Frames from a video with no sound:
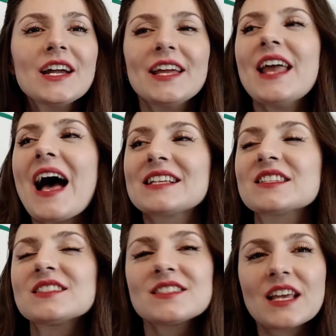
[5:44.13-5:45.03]
It
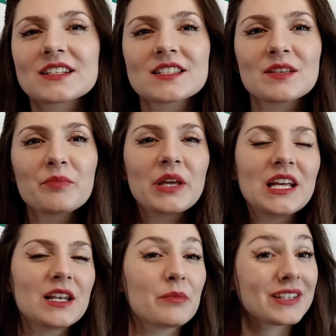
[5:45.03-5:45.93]
has a sex
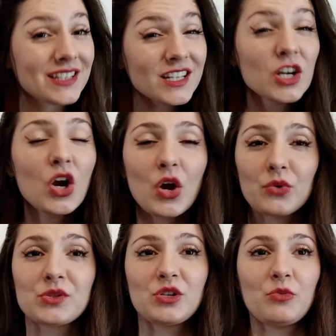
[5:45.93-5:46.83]
appeal, but in a
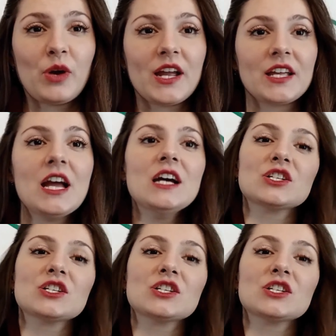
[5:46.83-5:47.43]
cozy way.